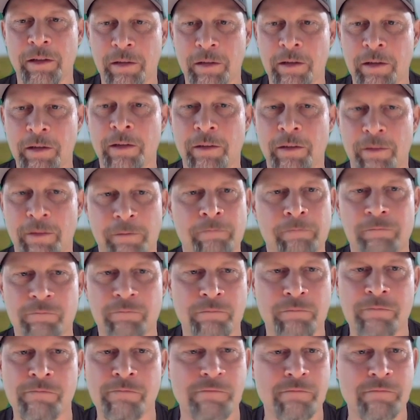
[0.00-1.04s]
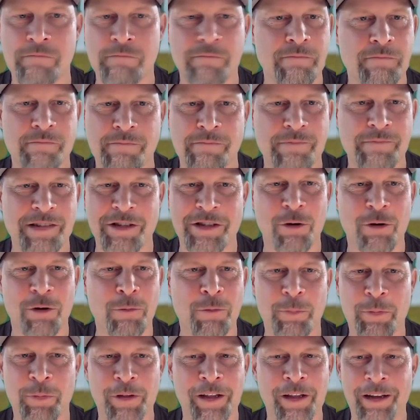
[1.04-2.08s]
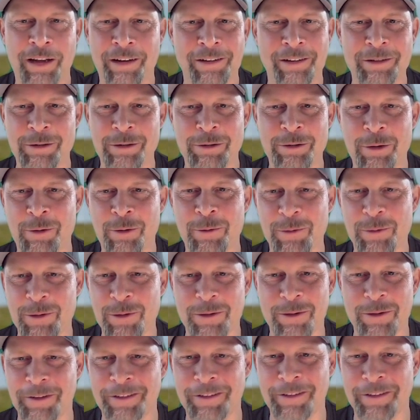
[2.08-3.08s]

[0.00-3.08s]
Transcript: Don't put that on your toast.